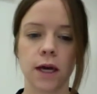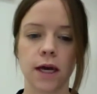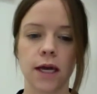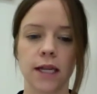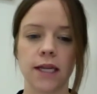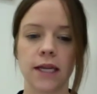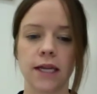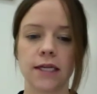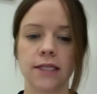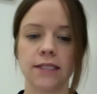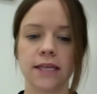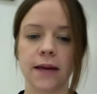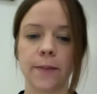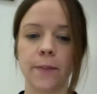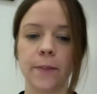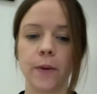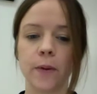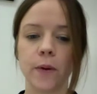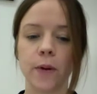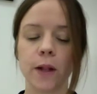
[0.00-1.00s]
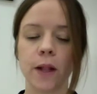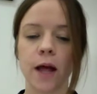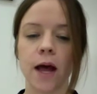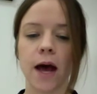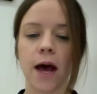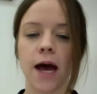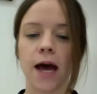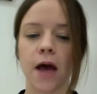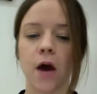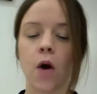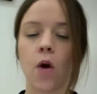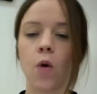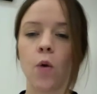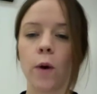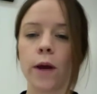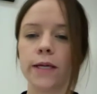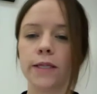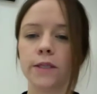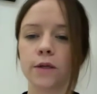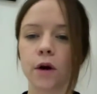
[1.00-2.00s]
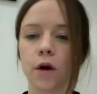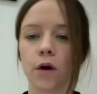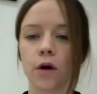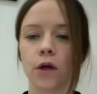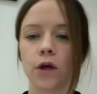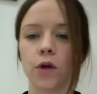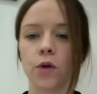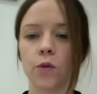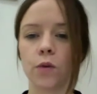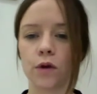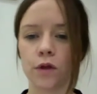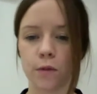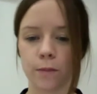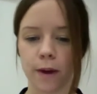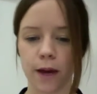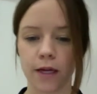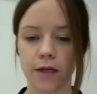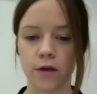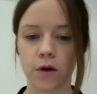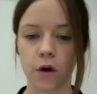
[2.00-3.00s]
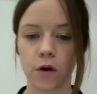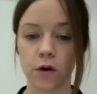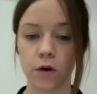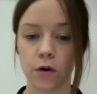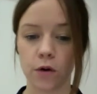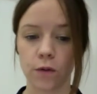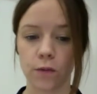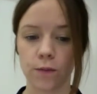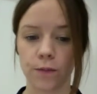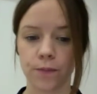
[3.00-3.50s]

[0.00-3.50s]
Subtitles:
An example, I always argue with my daughter.